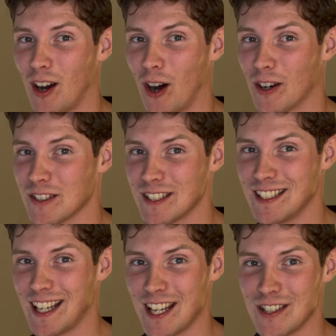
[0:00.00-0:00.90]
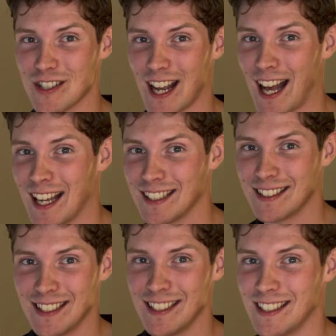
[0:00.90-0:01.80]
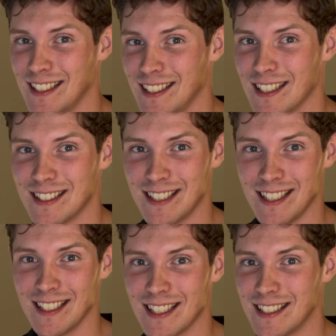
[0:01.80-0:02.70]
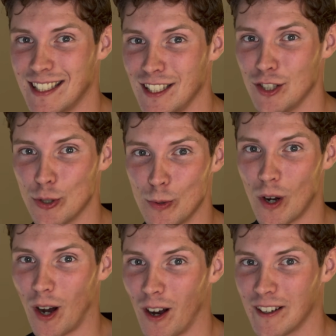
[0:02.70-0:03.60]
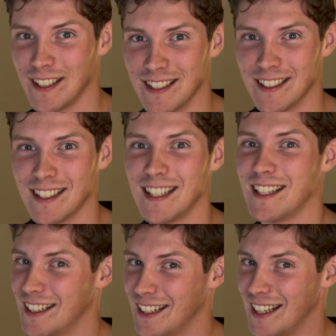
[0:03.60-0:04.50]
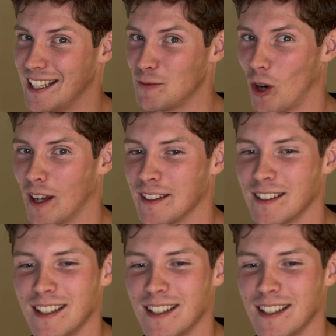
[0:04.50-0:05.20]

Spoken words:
ARCHITECTURE in one.